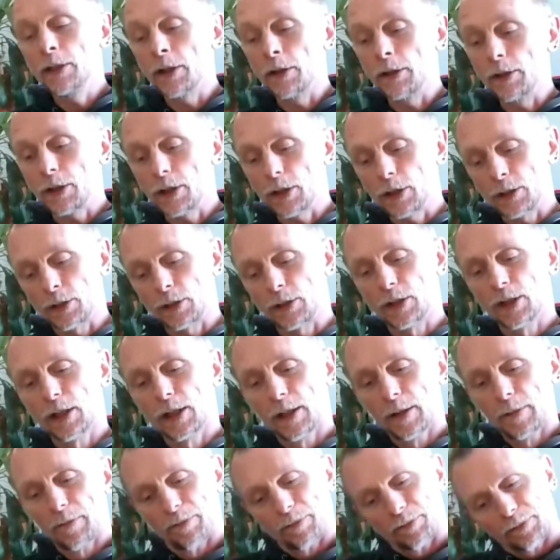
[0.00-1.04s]
you can
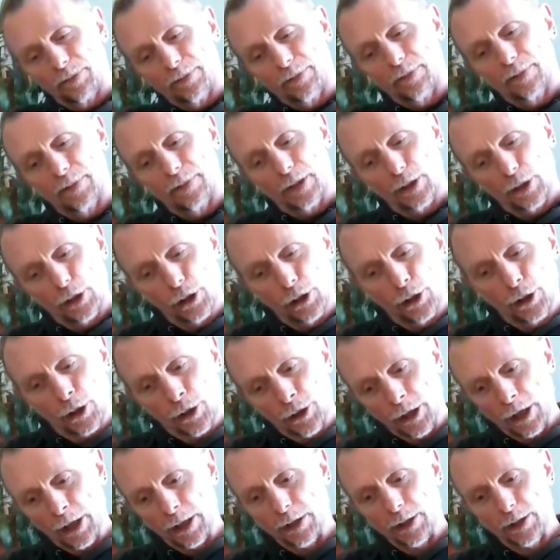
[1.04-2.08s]

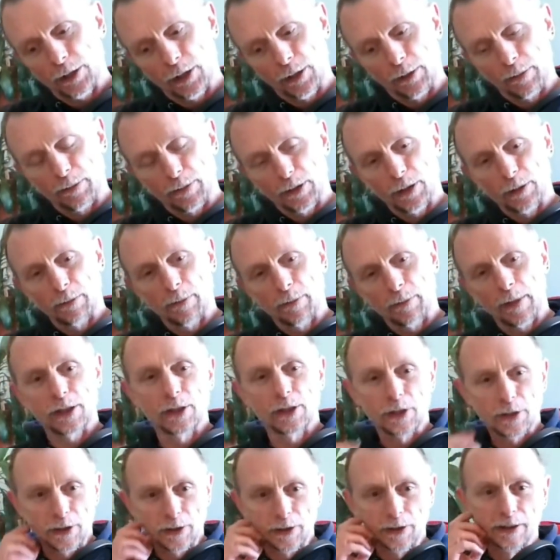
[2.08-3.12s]
judge it to
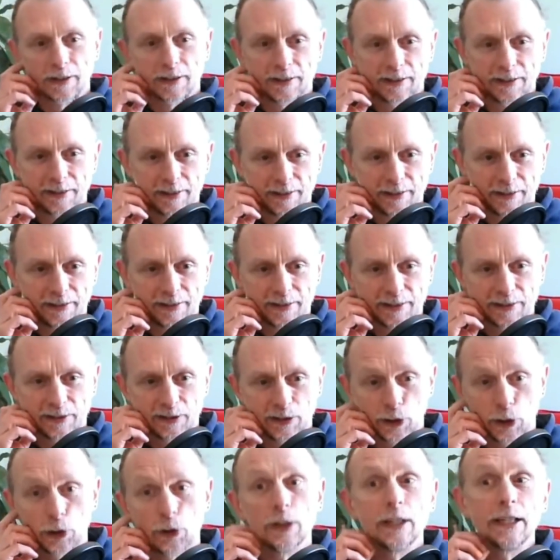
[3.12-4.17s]
match your
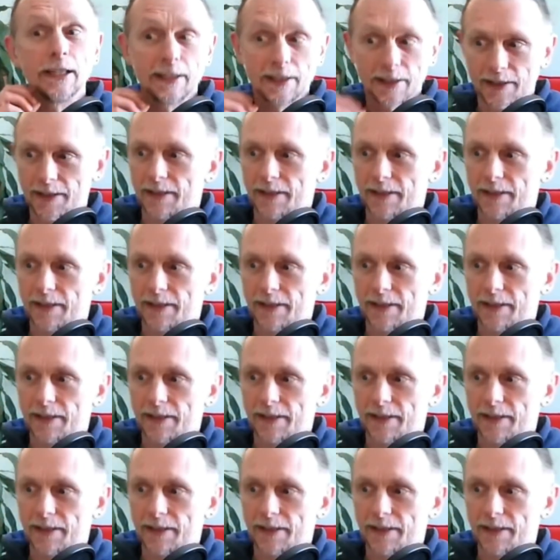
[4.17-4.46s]
needs.